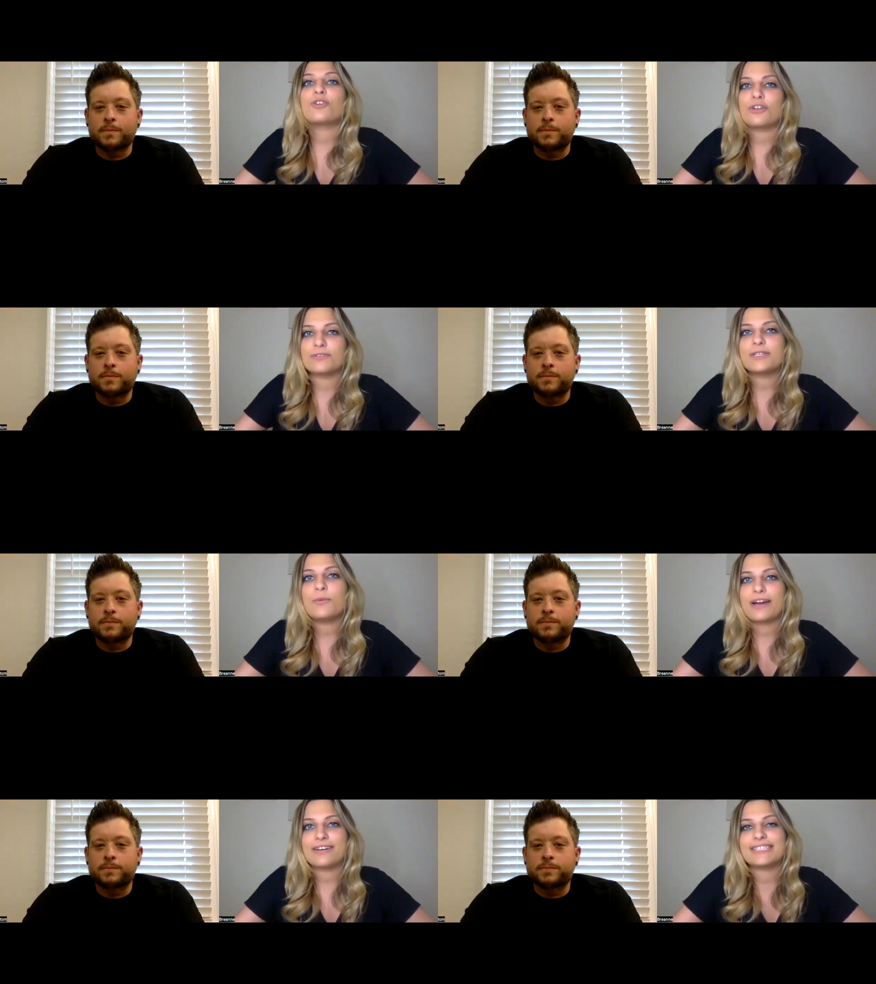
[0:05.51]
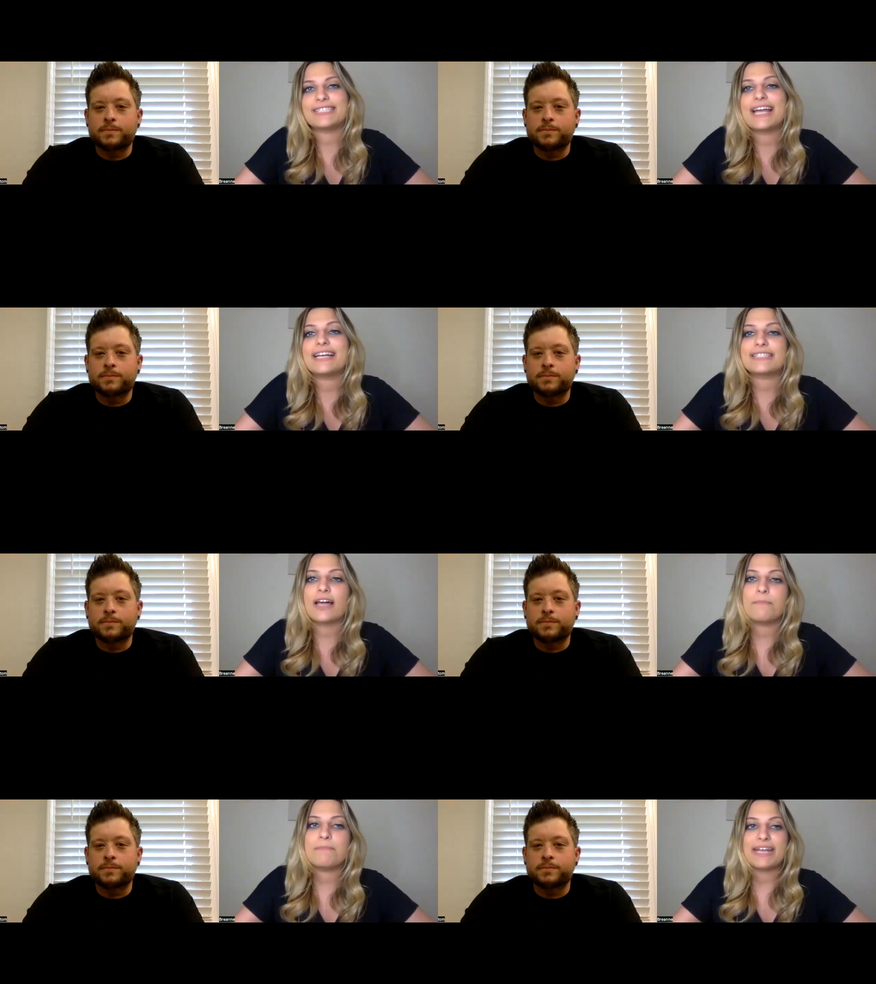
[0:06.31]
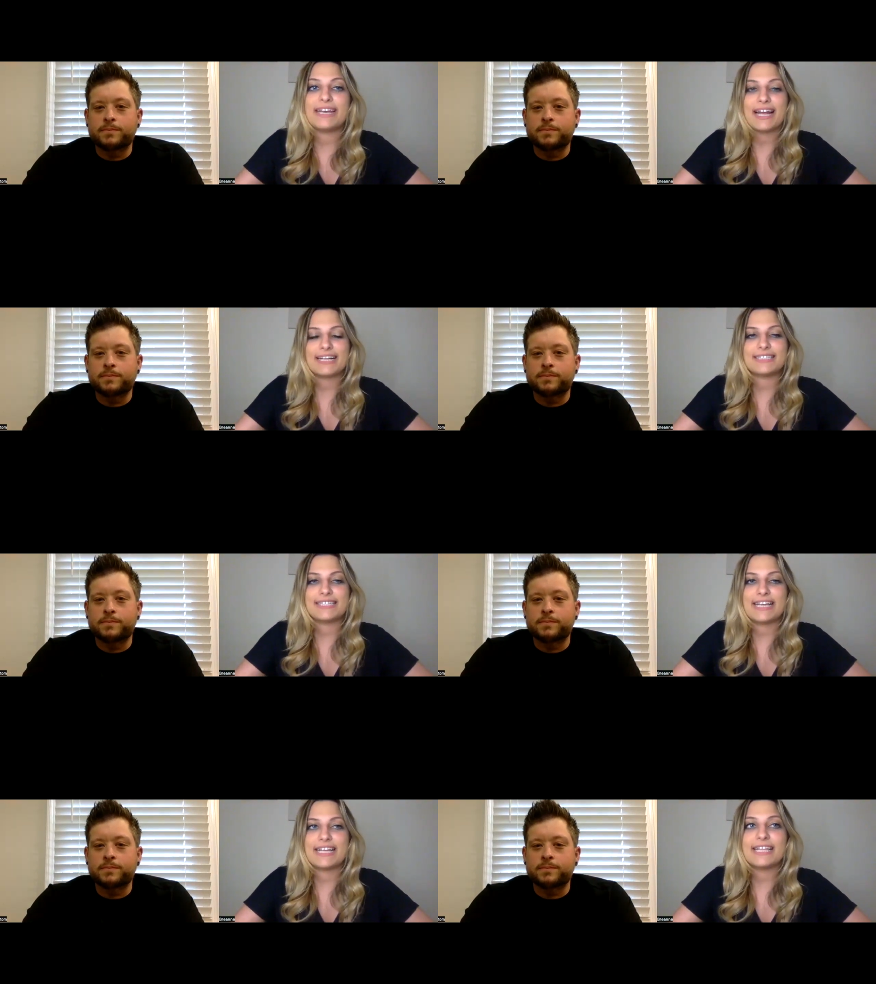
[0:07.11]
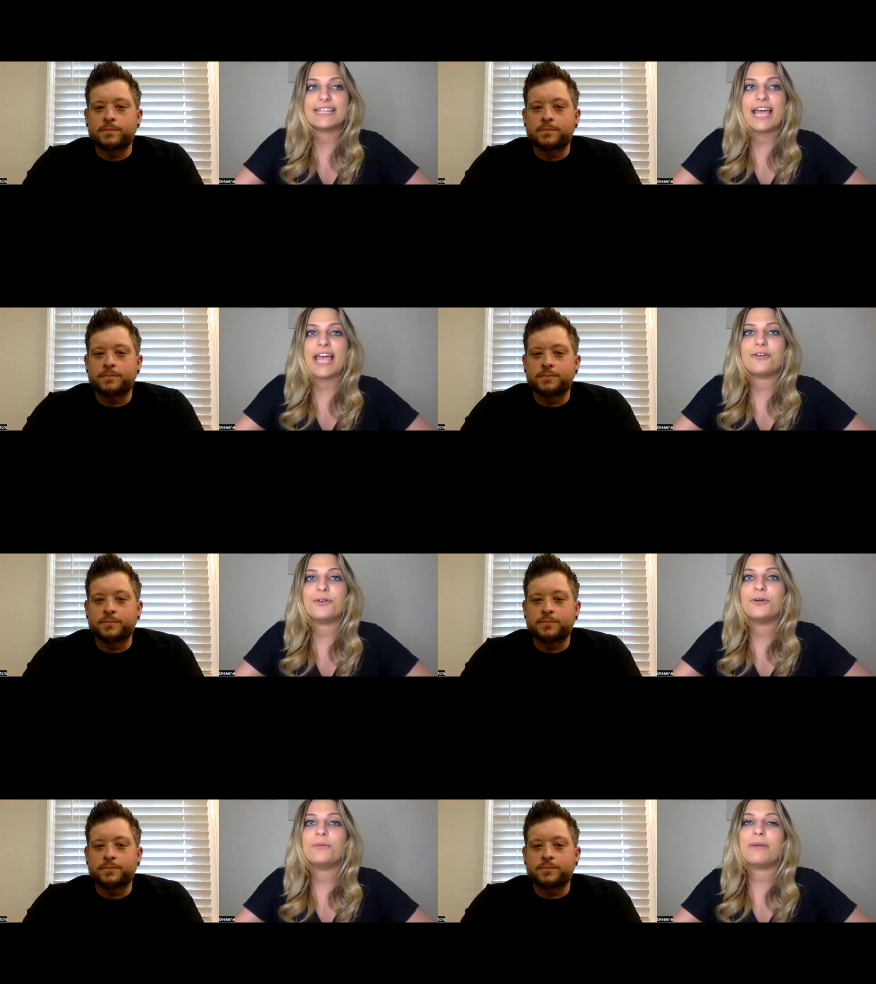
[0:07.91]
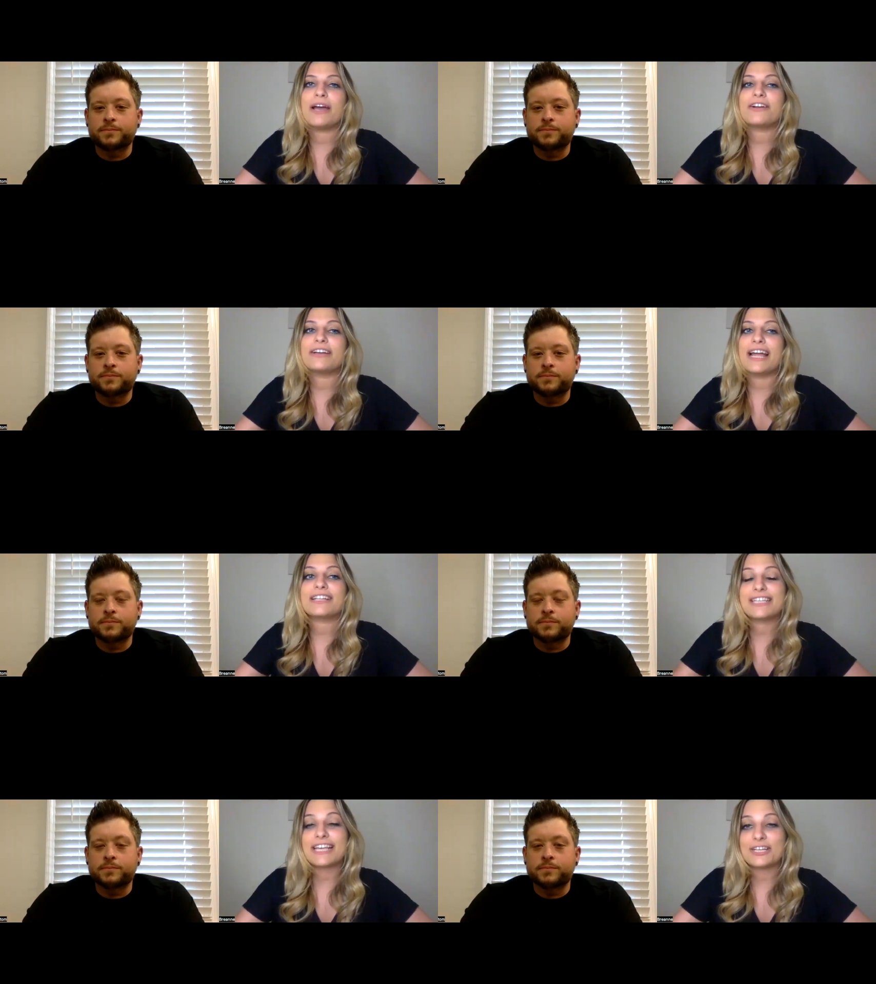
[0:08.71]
Speaker 1: So Crohn's Awareness Day is on May 19th, and who better yet to